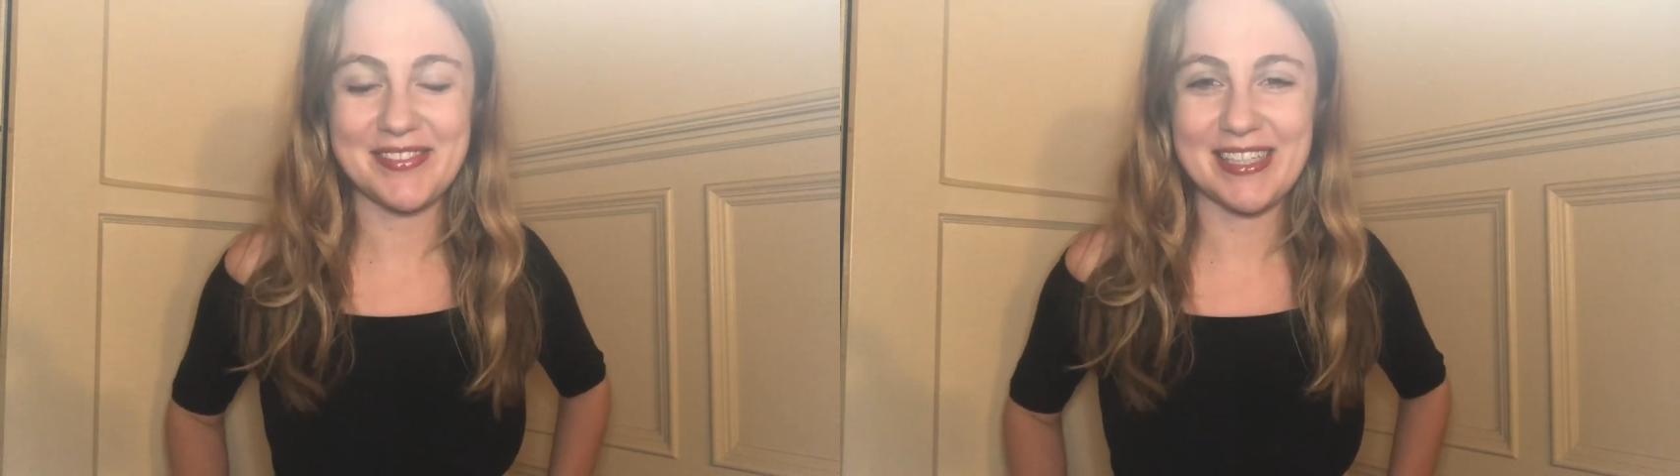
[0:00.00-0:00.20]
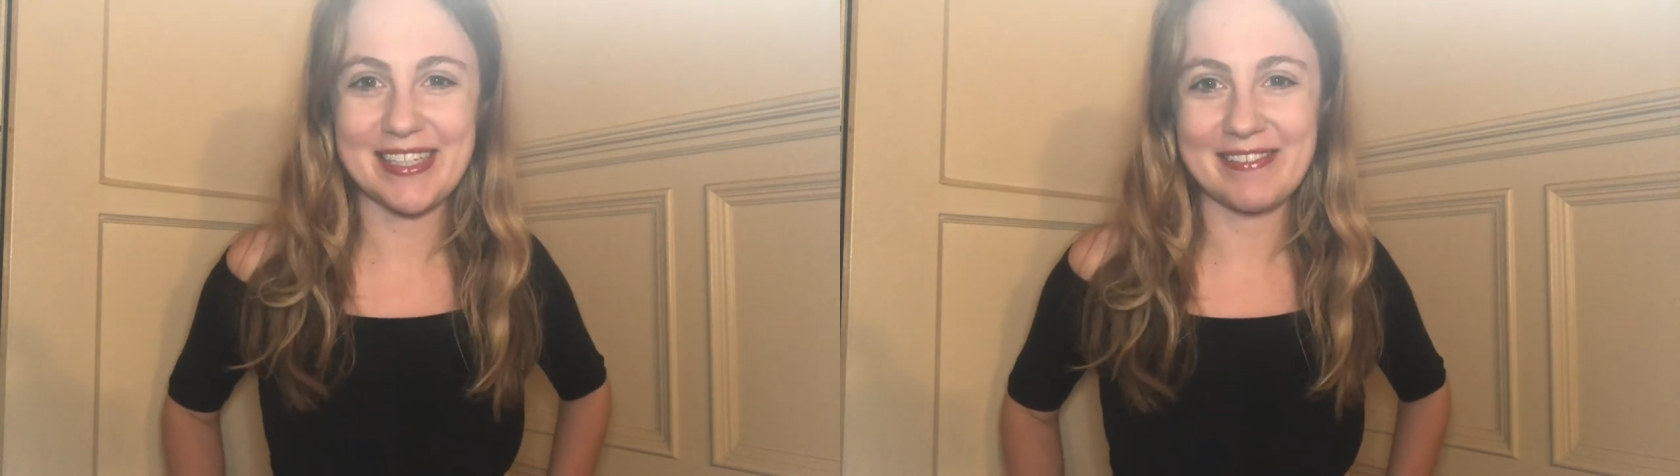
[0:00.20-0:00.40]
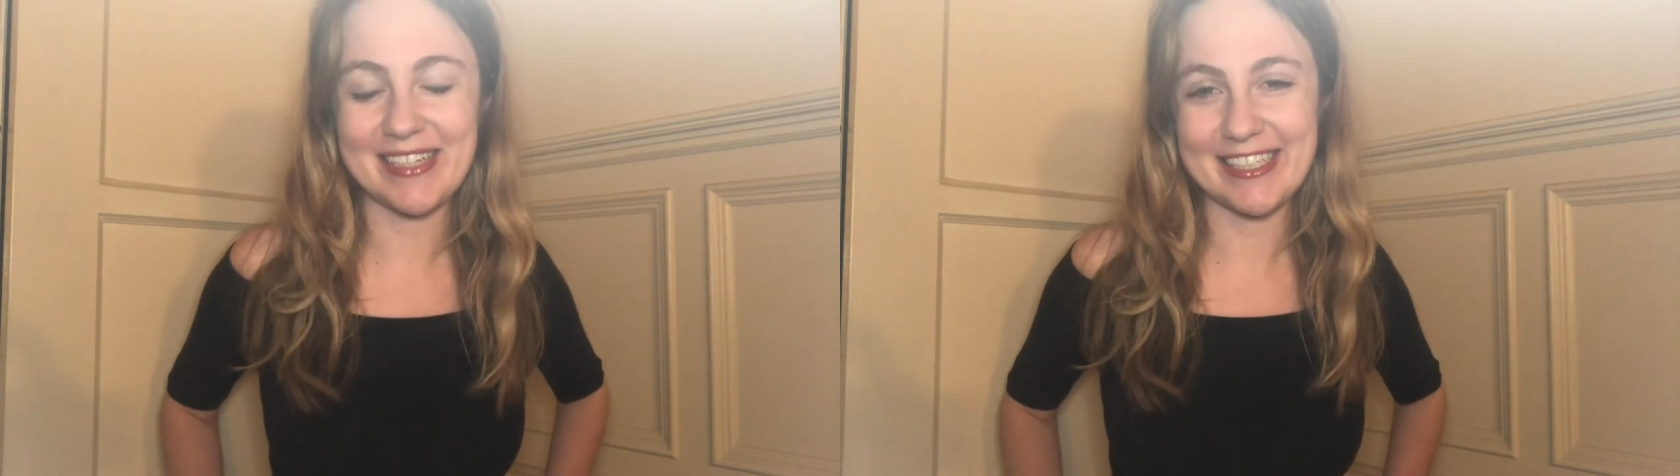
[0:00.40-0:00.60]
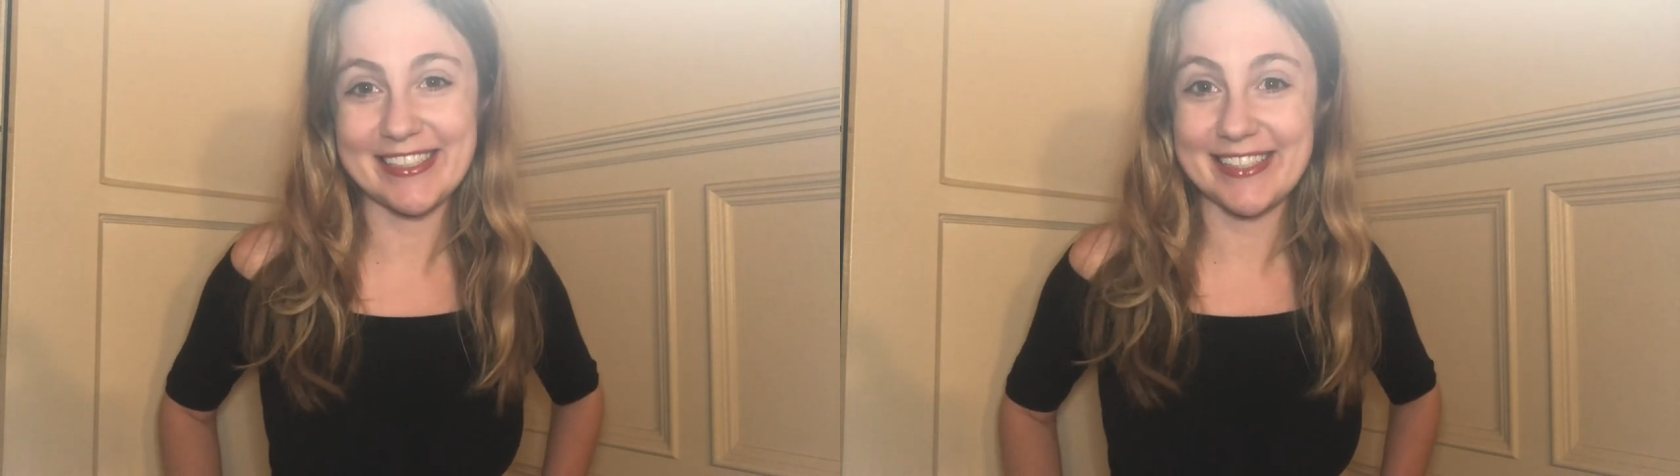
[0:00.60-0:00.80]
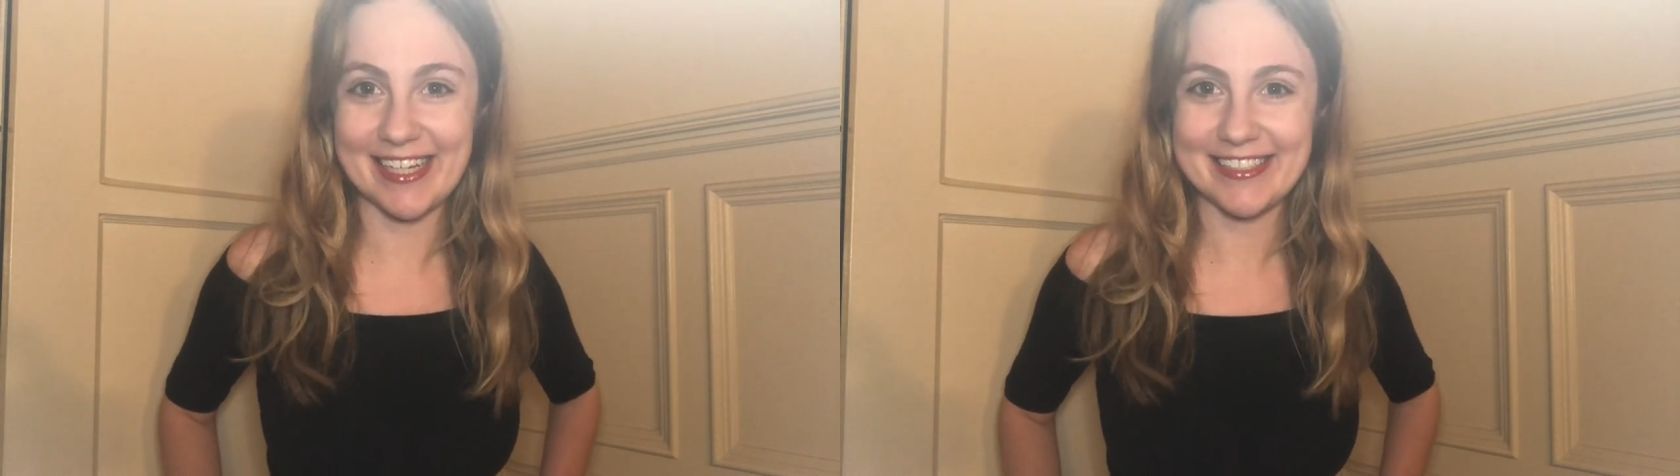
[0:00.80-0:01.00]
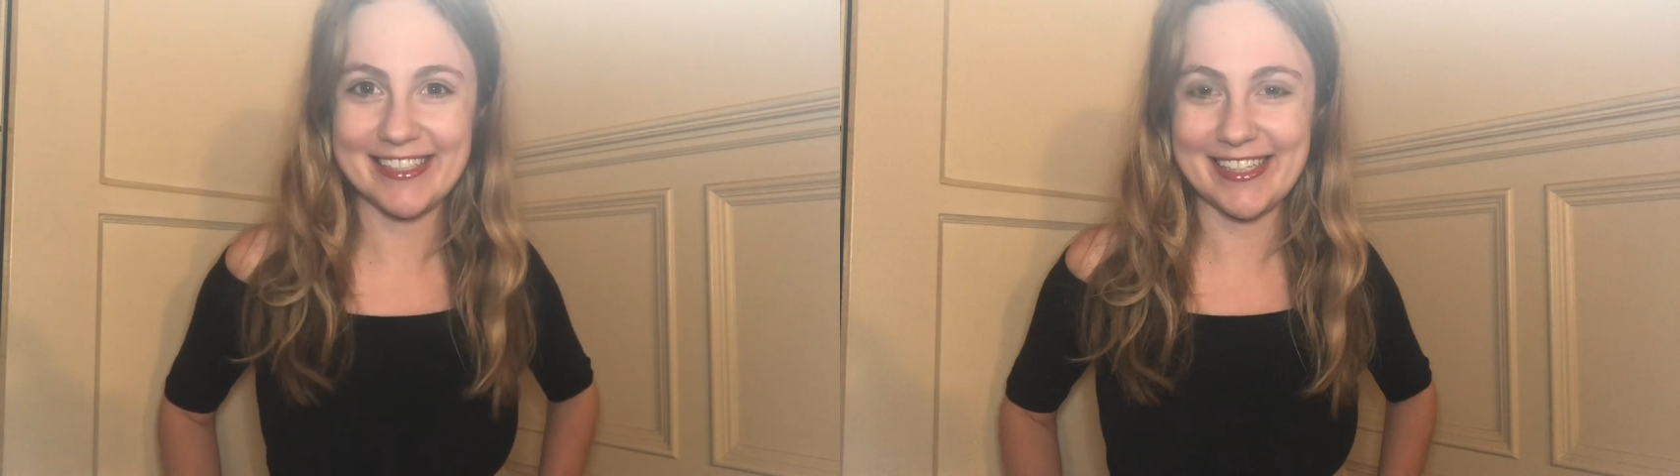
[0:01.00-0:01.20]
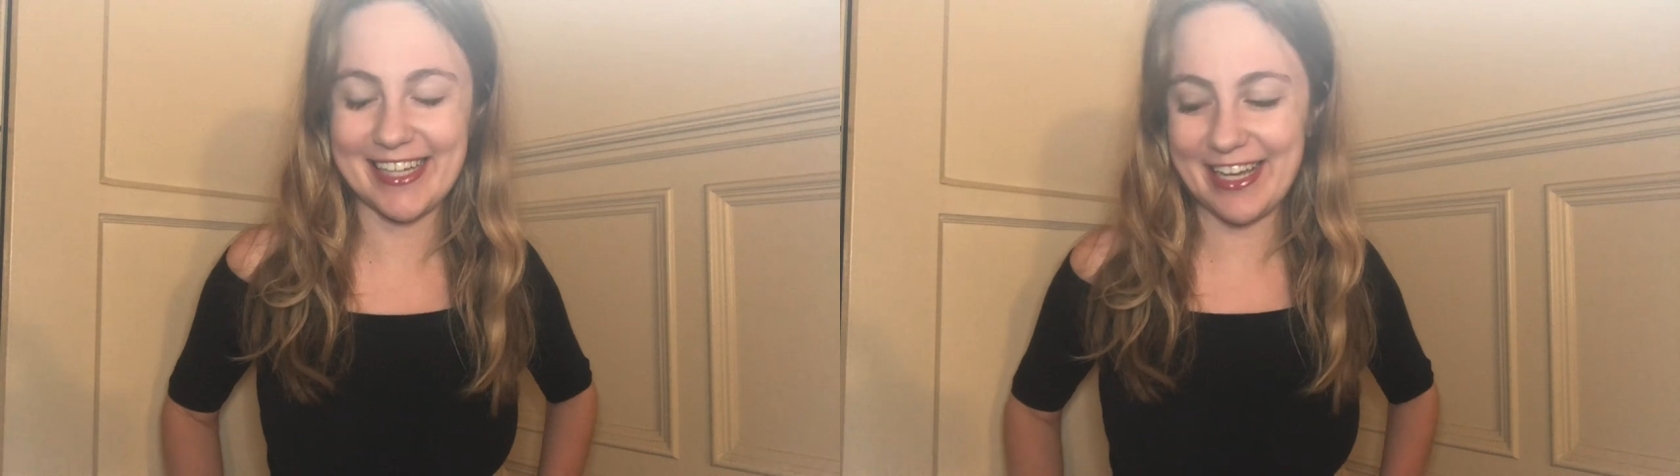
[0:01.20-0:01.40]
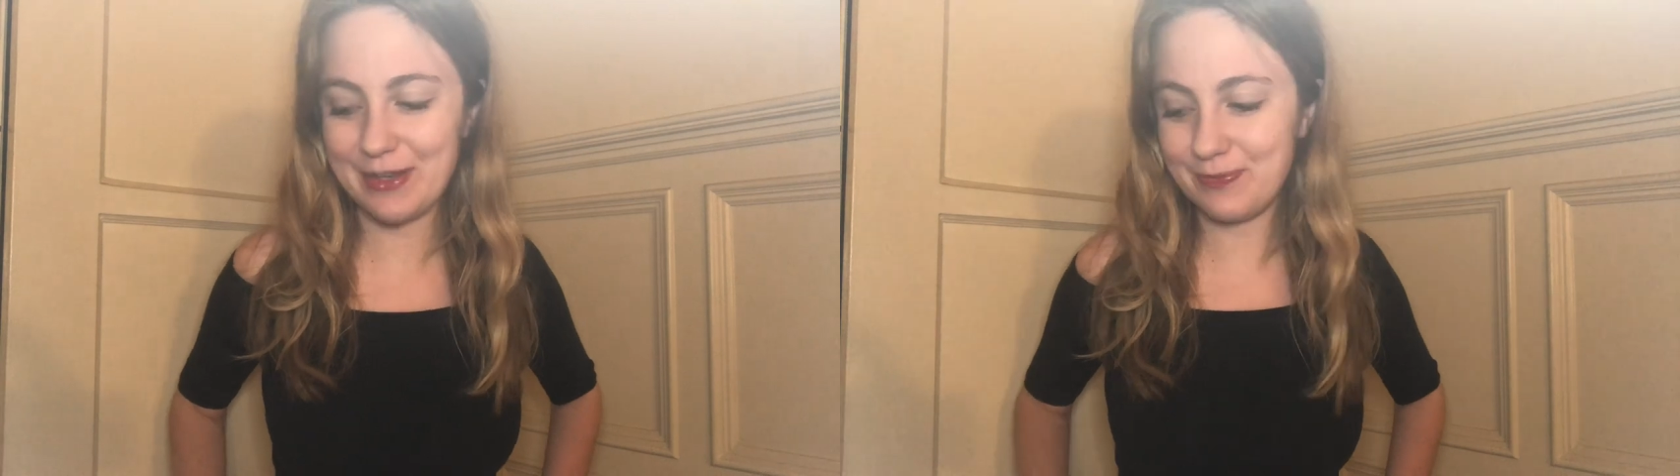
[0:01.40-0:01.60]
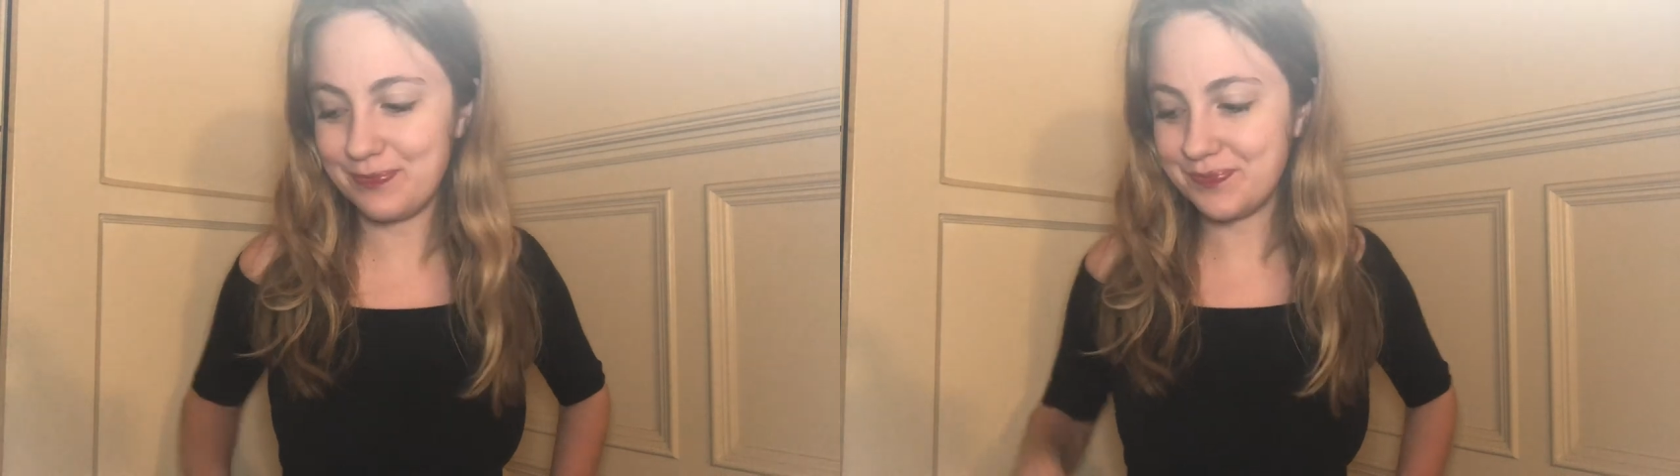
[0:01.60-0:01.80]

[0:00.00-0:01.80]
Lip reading: feeling really sexy again.